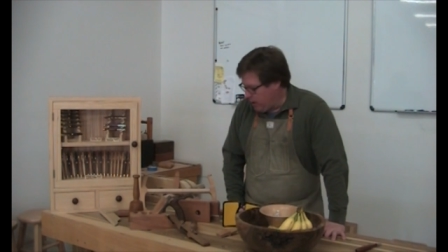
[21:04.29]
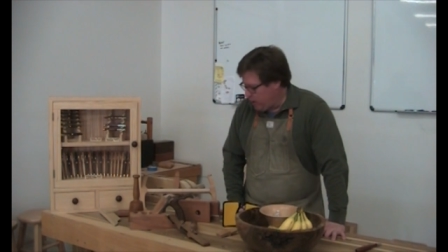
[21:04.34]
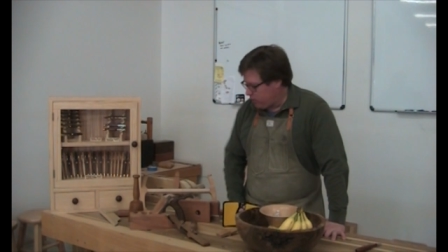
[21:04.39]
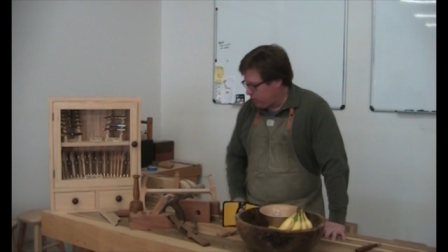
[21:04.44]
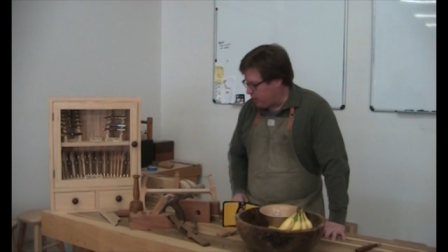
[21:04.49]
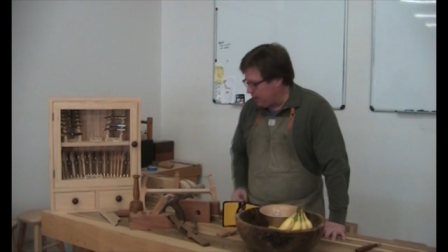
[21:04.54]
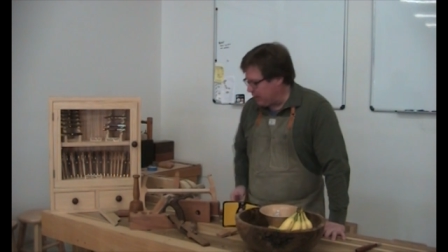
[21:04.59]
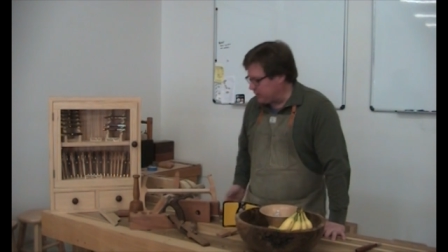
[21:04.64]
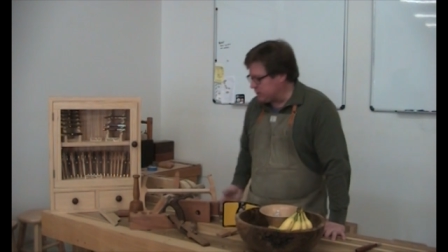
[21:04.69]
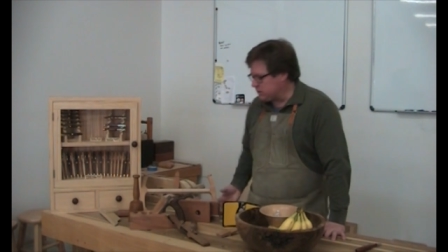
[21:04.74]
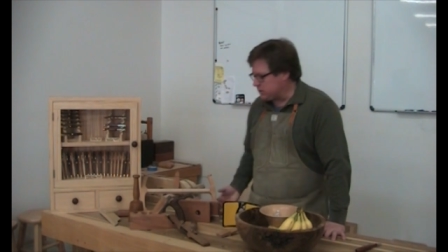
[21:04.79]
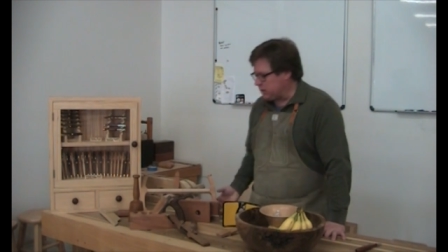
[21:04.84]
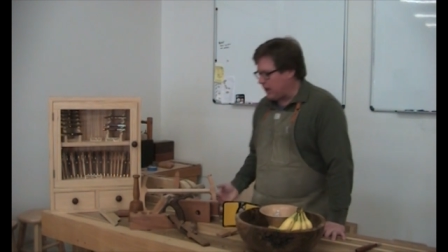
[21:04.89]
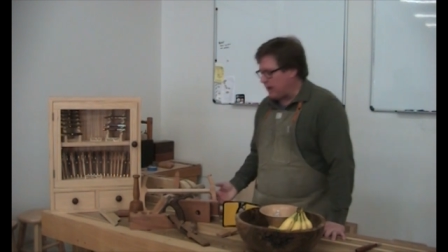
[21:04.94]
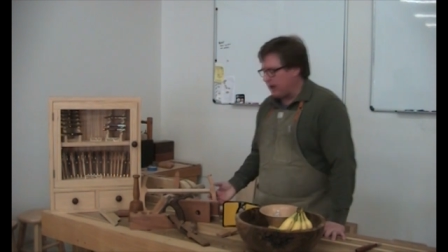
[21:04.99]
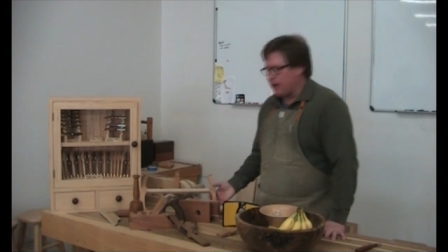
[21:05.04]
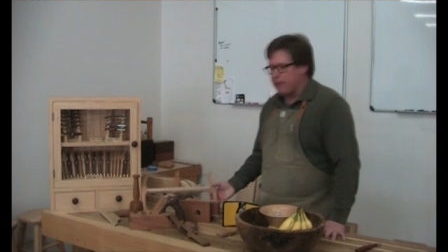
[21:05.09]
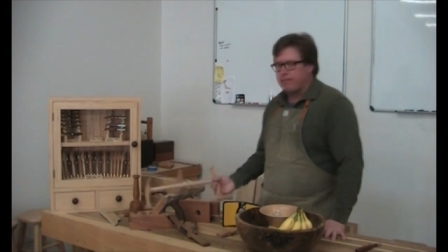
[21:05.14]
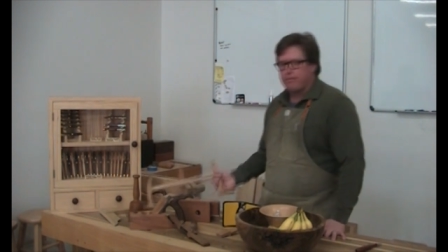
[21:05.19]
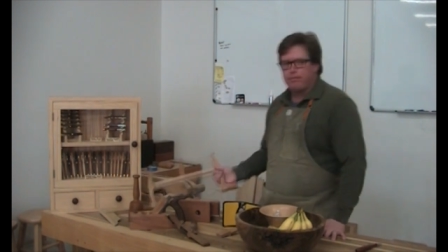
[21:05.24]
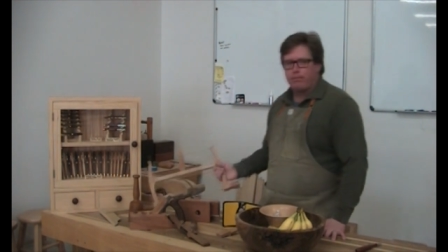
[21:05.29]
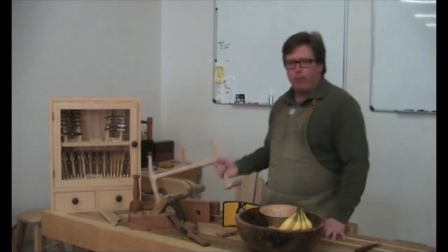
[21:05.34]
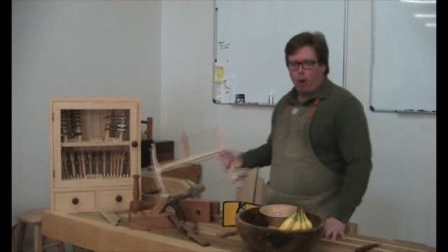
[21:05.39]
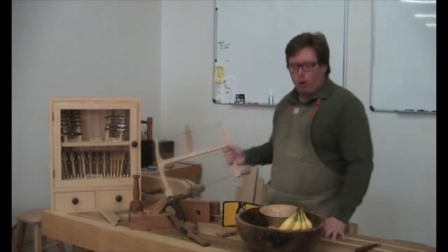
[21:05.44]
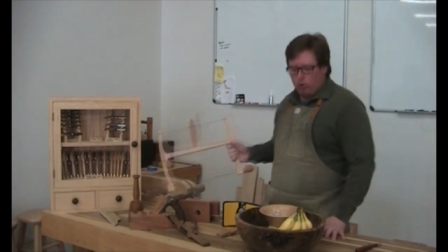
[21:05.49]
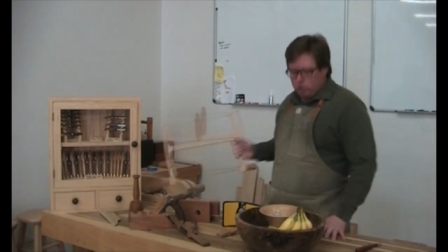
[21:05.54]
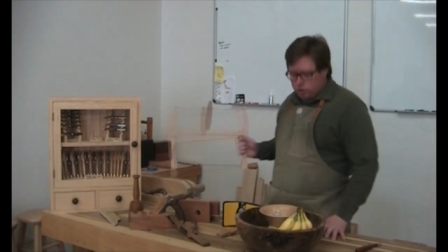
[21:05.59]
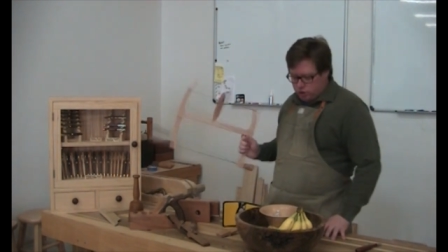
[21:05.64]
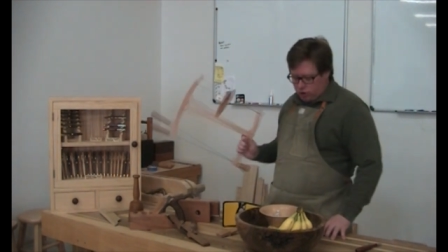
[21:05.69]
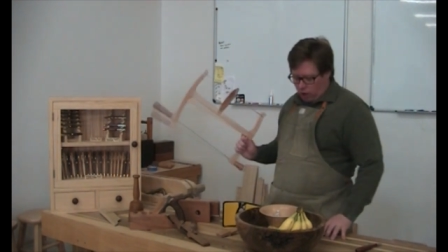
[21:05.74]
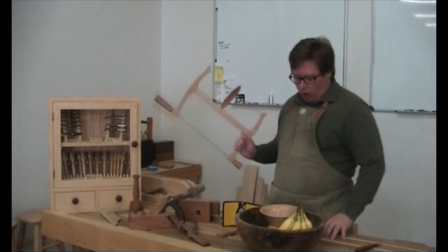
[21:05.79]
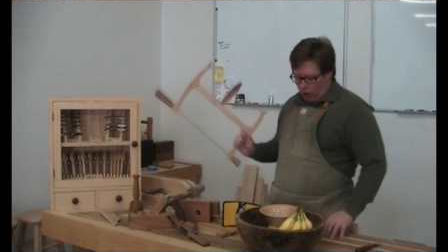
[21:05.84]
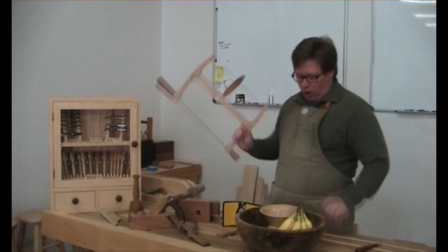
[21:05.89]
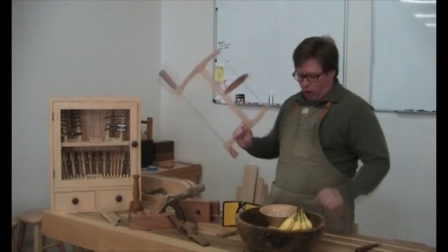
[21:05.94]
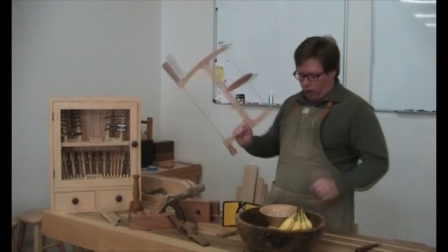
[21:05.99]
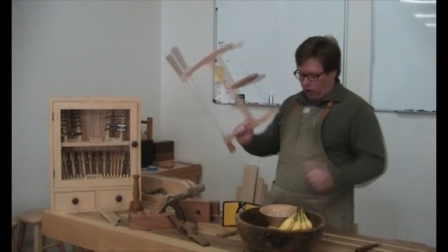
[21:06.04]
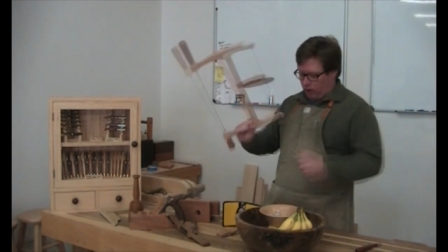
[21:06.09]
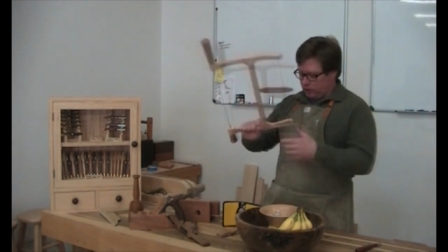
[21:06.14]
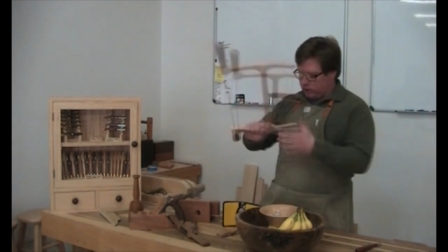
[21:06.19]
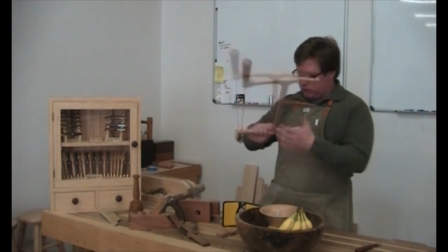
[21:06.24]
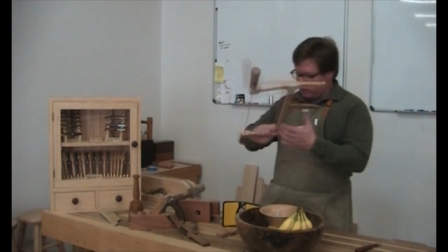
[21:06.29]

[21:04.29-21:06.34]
Things like bow saw,